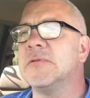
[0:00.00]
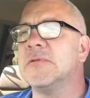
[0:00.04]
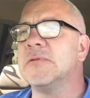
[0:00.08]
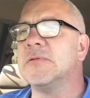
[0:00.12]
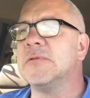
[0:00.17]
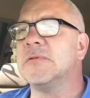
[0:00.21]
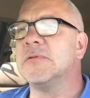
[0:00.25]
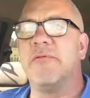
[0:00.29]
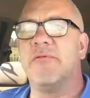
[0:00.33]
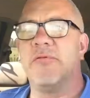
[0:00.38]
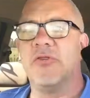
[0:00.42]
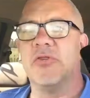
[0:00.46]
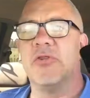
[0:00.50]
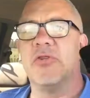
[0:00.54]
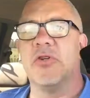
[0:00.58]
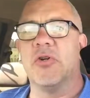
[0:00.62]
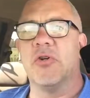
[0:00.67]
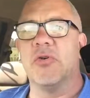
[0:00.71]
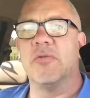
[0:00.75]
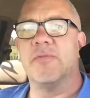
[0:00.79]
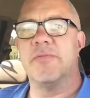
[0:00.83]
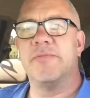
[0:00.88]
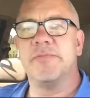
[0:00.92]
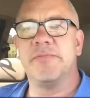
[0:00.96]
yeah, she'll
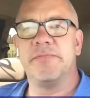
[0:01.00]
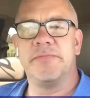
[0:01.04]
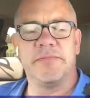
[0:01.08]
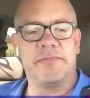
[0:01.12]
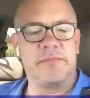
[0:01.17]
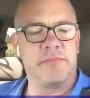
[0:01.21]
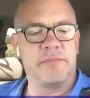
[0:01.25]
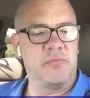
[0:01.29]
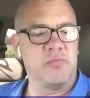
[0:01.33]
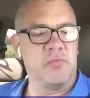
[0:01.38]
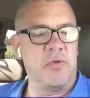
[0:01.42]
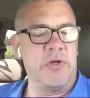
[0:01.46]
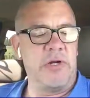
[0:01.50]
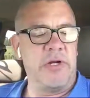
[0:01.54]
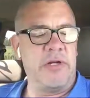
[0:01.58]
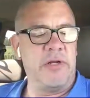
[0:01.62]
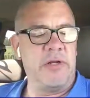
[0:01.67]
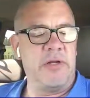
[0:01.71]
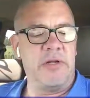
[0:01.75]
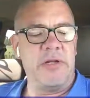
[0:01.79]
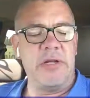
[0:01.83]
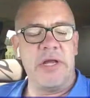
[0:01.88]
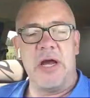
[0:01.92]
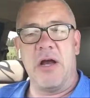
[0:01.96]
go,
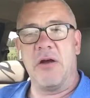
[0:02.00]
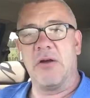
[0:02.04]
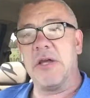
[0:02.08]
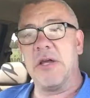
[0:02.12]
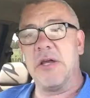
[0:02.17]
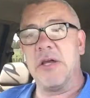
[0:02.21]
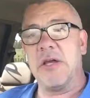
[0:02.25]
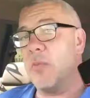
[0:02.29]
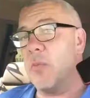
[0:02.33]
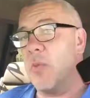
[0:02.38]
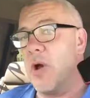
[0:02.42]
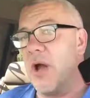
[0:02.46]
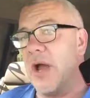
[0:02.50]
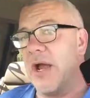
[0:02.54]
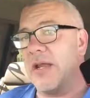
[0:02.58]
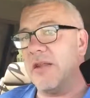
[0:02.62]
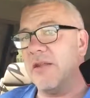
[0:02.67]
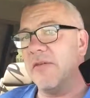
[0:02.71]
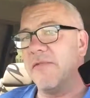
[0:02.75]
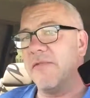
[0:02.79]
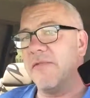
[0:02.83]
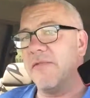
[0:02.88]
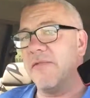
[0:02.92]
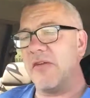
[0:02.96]
right? Now, keep in
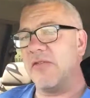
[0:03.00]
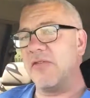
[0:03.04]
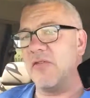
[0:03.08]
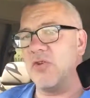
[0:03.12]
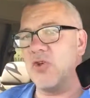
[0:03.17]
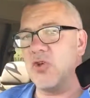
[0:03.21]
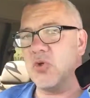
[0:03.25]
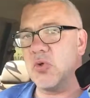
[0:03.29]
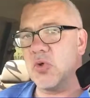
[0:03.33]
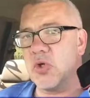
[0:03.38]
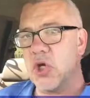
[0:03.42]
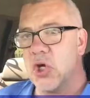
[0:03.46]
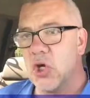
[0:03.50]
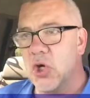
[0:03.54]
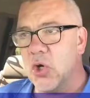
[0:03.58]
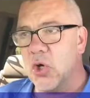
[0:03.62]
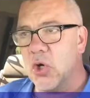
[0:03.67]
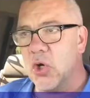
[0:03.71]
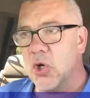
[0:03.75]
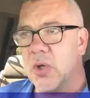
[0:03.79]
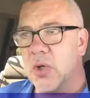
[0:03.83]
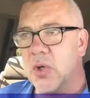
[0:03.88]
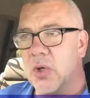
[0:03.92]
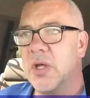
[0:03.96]
mind, the faster you
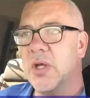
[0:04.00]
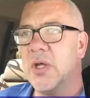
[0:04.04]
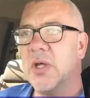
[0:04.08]
go,